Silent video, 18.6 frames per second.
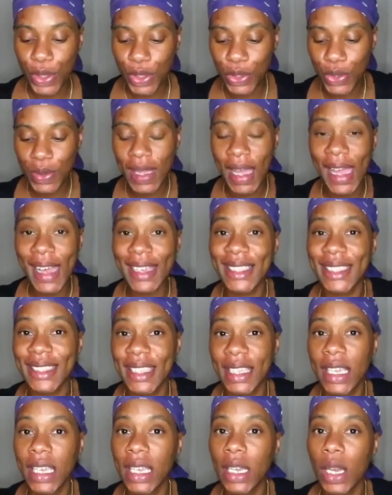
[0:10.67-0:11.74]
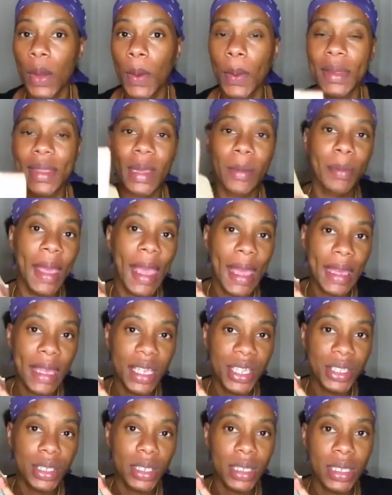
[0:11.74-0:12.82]
you guys seen what the
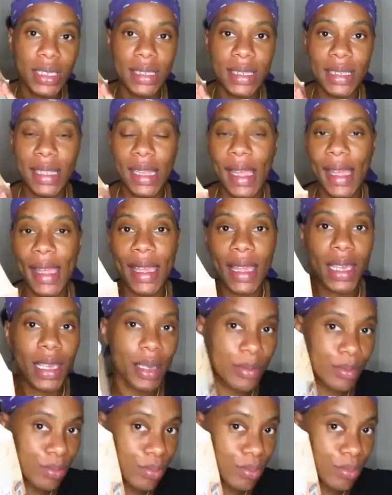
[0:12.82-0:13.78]
package looks like?